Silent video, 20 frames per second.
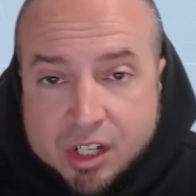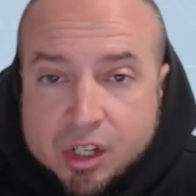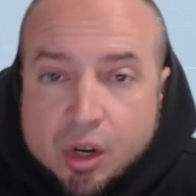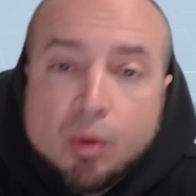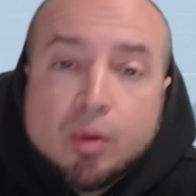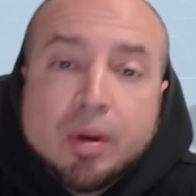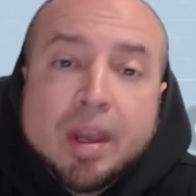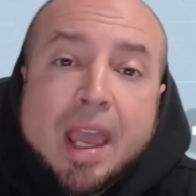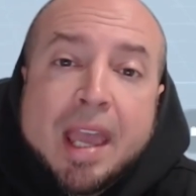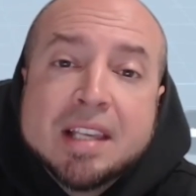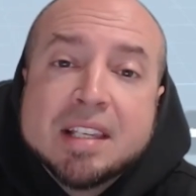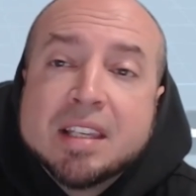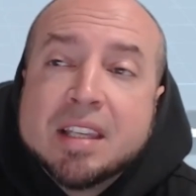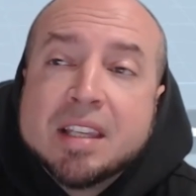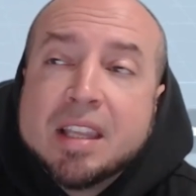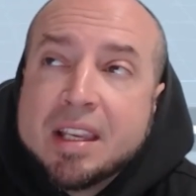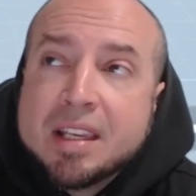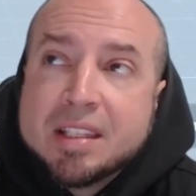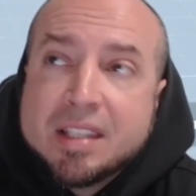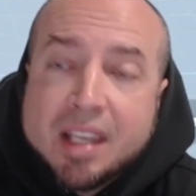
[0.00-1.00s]
I
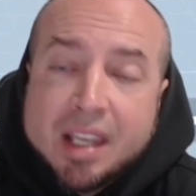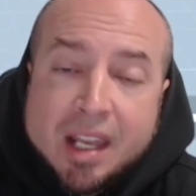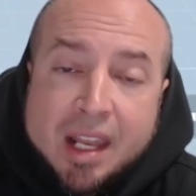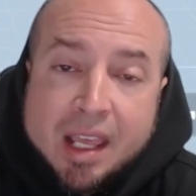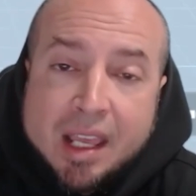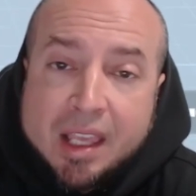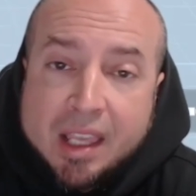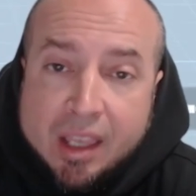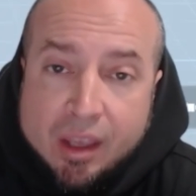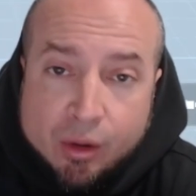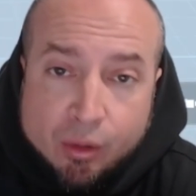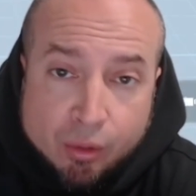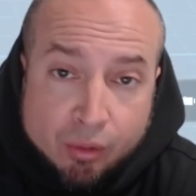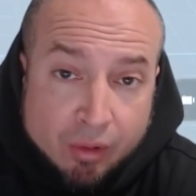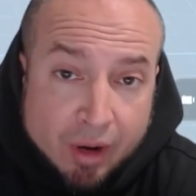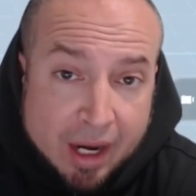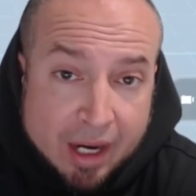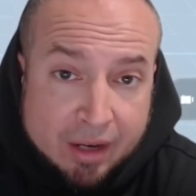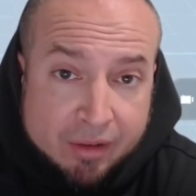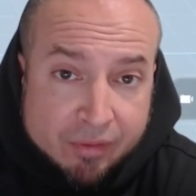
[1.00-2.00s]
showcased this in a
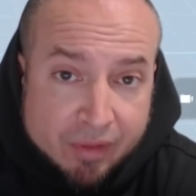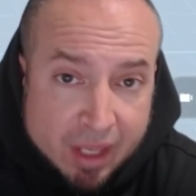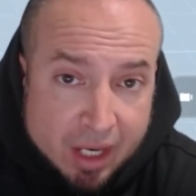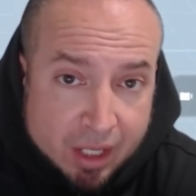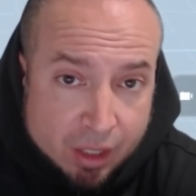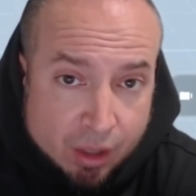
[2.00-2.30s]
guild raid